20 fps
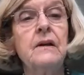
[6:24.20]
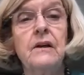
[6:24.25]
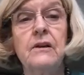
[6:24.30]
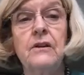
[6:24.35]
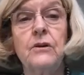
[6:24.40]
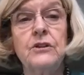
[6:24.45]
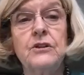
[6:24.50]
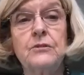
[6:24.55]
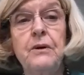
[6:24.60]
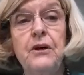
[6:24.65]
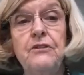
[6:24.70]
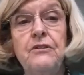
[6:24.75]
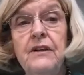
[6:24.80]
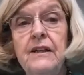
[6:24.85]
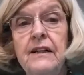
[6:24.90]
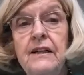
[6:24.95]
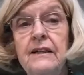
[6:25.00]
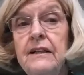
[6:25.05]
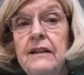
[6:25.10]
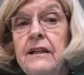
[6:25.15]
Though it's
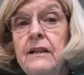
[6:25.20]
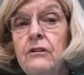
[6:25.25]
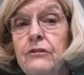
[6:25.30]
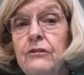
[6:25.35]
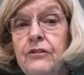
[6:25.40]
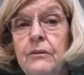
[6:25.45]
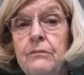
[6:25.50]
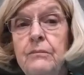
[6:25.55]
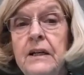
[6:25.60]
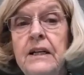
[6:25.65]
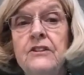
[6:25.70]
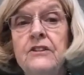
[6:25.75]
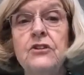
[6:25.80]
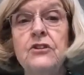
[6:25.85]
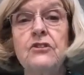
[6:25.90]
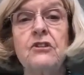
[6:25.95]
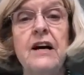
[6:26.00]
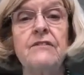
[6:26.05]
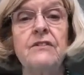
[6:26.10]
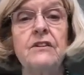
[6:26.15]
perfectly legal for me to
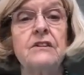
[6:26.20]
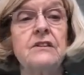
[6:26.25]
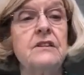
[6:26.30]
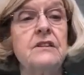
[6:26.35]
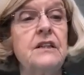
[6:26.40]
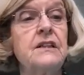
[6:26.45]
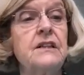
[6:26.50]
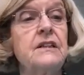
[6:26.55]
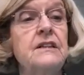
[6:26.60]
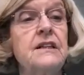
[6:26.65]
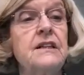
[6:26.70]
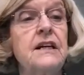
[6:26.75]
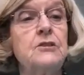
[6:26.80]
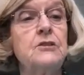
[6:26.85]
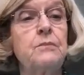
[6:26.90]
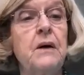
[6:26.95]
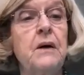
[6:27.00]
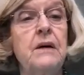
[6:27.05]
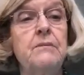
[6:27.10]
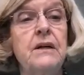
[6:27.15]
travel to Dignitas
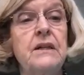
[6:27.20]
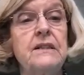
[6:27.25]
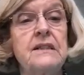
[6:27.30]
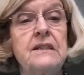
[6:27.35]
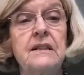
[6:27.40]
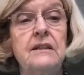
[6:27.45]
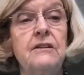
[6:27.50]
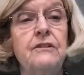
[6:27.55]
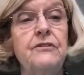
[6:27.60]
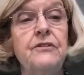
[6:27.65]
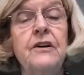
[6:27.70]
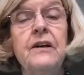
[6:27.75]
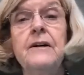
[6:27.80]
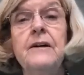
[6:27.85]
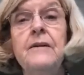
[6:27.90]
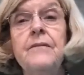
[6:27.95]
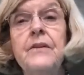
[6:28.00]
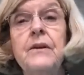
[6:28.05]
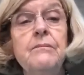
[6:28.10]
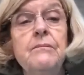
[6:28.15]
by myself,
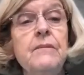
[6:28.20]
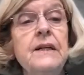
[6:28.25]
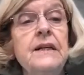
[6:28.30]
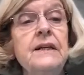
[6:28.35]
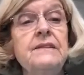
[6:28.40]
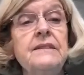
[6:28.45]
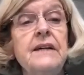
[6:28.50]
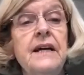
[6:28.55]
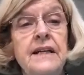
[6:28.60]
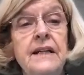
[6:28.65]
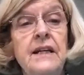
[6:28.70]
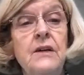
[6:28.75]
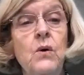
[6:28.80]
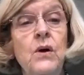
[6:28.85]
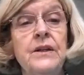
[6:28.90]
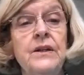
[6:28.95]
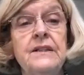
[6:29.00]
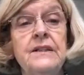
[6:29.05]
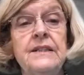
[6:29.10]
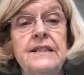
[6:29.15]
the minute
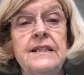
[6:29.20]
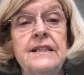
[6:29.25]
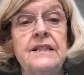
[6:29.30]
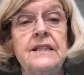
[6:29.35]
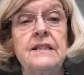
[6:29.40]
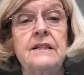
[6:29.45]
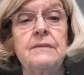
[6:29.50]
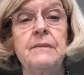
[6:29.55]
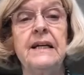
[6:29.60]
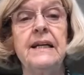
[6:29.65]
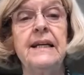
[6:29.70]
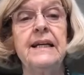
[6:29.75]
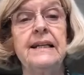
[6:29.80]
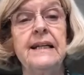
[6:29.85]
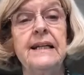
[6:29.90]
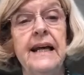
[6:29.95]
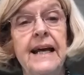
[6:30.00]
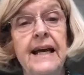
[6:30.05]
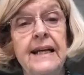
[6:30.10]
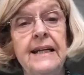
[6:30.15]
anyone assists me
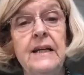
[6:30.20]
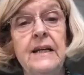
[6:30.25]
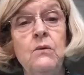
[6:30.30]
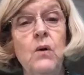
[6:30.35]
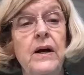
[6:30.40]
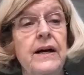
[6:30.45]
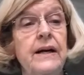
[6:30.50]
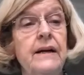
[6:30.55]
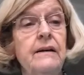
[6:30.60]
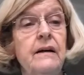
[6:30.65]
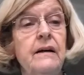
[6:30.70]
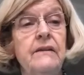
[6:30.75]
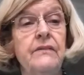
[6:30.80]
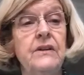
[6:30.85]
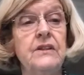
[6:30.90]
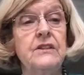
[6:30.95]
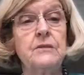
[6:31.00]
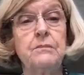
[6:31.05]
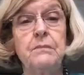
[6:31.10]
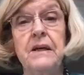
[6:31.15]
in any way, and
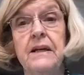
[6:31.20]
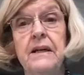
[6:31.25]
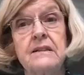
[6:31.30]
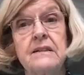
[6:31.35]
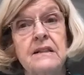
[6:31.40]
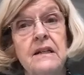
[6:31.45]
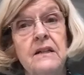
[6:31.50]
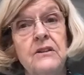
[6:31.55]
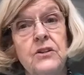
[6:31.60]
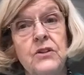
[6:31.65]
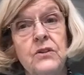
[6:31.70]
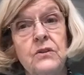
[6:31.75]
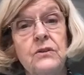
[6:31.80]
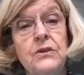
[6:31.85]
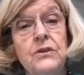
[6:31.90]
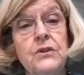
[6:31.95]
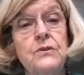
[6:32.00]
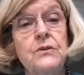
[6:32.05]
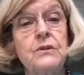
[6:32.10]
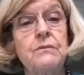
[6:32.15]
this being essential
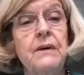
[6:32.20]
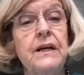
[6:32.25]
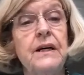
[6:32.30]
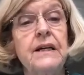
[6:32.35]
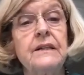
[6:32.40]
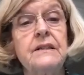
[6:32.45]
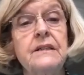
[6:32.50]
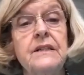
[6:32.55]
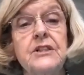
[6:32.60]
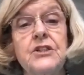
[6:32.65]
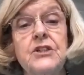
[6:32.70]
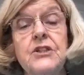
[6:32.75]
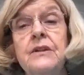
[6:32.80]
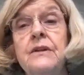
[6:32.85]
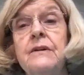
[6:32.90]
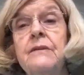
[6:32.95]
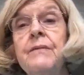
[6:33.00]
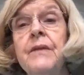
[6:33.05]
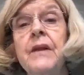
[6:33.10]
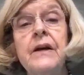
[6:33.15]
due to my condition,
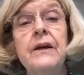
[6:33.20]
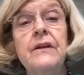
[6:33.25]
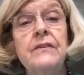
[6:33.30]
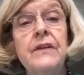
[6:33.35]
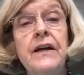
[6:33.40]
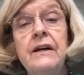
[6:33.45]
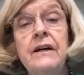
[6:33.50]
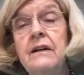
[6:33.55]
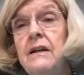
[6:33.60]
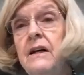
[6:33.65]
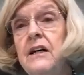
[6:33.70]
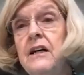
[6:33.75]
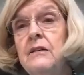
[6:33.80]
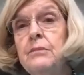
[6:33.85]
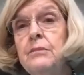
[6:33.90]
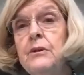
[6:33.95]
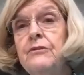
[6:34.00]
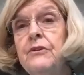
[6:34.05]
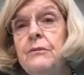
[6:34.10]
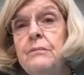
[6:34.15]
they are
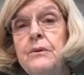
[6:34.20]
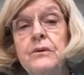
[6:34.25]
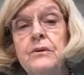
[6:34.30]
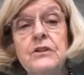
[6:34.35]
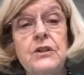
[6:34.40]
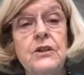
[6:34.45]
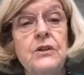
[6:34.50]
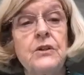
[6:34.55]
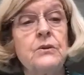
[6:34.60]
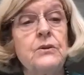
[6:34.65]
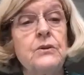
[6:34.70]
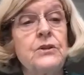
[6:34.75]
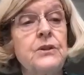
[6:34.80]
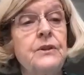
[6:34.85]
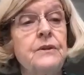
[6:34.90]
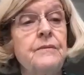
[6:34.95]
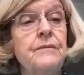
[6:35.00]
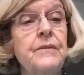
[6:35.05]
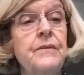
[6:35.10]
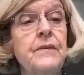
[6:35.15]
liable for
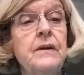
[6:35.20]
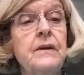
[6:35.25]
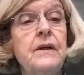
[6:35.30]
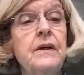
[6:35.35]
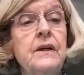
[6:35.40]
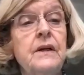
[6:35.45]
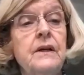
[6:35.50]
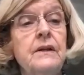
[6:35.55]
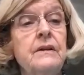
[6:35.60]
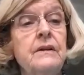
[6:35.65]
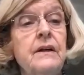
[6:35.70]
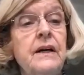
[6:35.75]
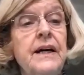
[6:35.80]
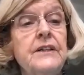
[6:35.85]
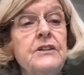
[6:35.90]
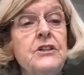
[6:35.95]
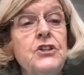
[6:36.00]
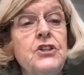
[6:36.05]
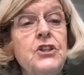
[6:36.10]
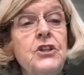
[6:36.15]
prosecution. And I
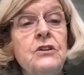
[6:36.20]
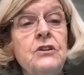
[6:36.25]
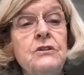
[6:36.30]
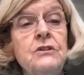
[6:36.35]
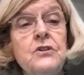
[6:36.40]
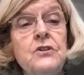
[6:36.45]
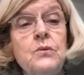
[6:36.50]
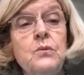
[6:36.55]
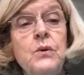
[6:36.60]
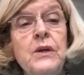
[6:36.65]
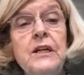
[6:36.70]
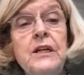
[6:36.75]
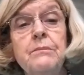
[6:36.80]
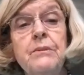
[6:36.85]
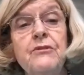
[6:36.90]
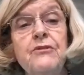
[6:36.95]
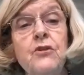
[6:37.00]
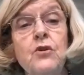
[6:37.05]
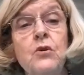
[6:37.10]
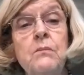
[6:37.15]
had a chance a week
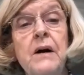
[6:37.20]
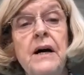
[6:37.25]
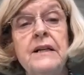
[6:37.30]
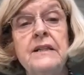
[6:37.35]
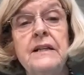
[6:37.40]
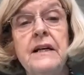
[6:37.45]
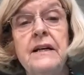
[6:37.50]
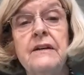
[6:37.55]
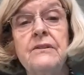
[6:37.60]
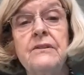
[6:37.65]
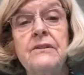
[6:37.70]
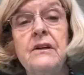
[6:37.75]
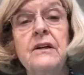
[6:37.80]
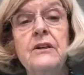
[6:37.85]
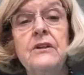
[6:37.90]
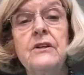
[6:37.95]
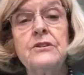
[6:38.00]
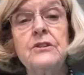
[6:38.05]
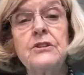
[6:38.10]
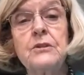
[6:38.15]
before my death
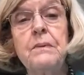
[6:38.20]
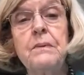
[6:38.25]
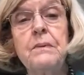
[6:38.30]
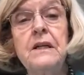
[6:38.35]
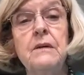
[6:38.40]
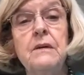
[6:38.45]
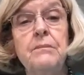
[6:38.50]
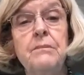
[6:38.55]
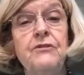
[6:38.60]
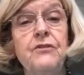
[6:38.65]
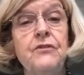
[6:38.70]
to speak